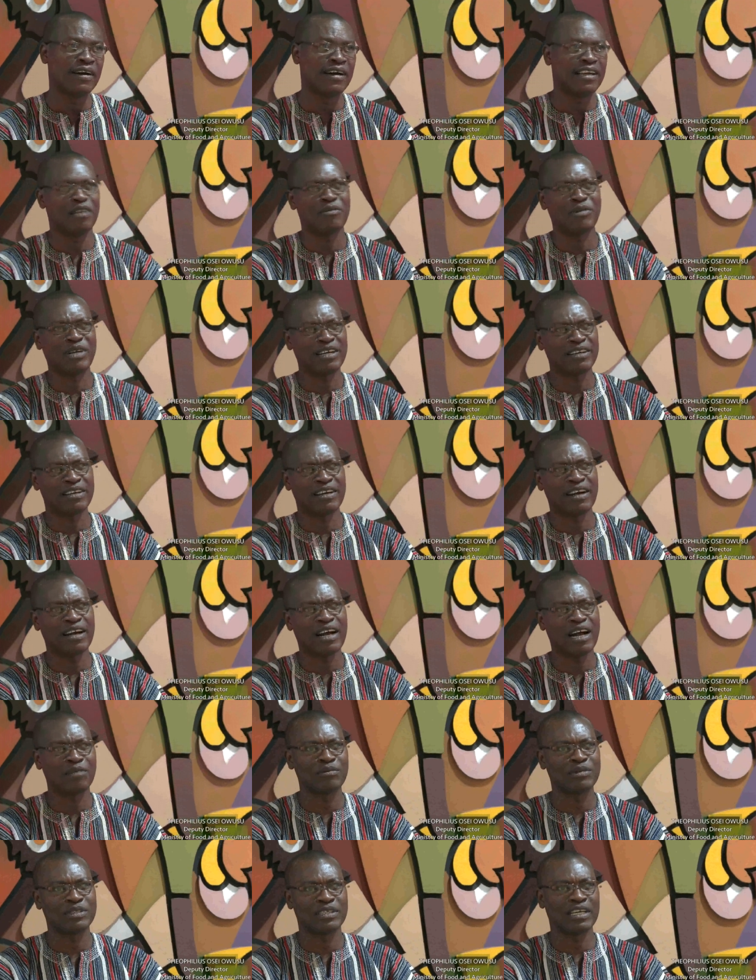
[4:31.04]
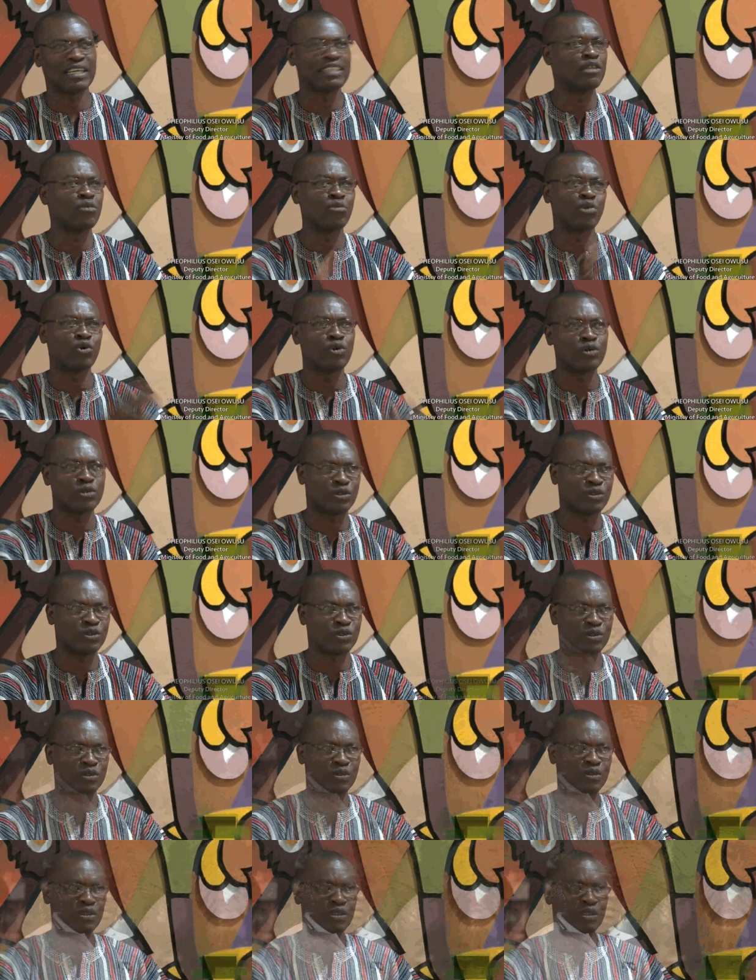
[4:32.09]
Allanblackia comes as a
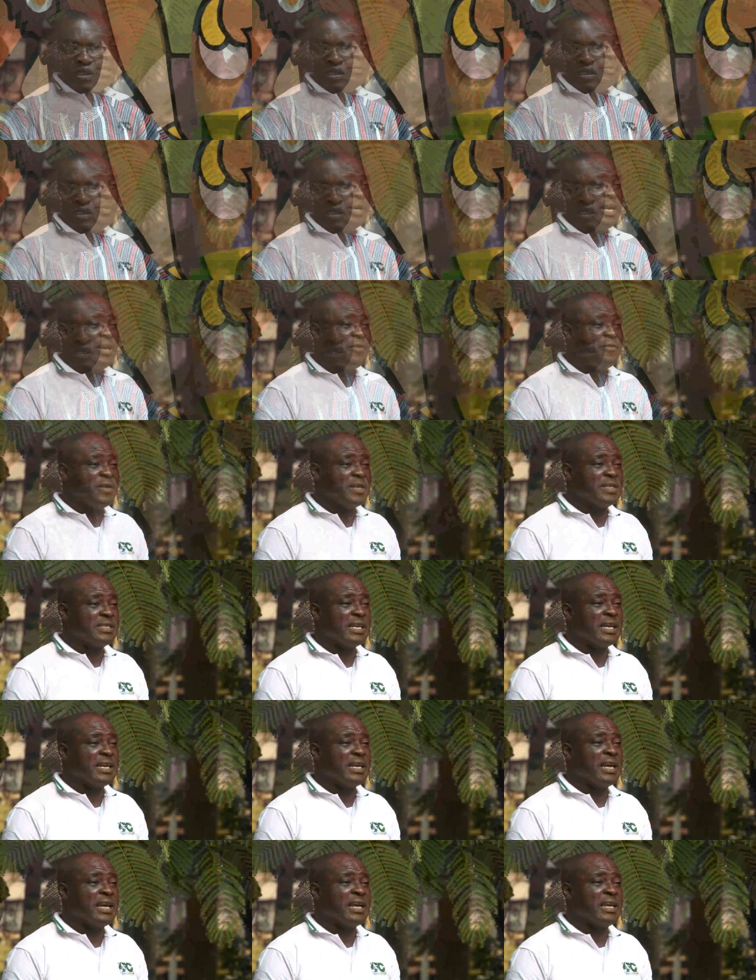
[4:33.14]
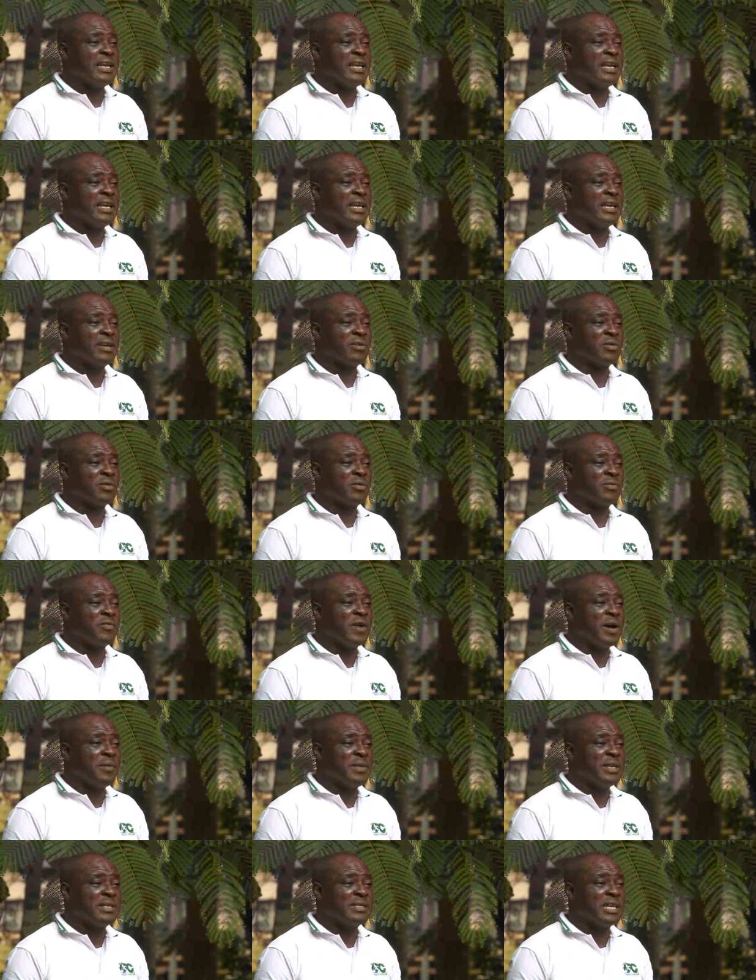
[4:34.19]
bonus. The benefits that the, the, the
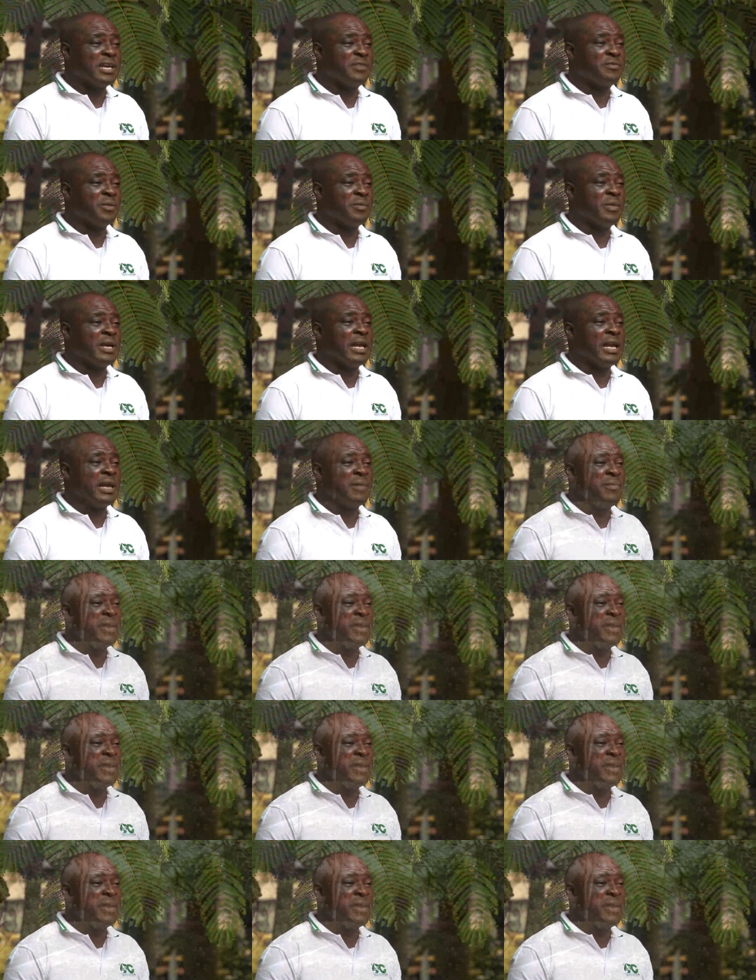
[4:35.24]
farmers get from the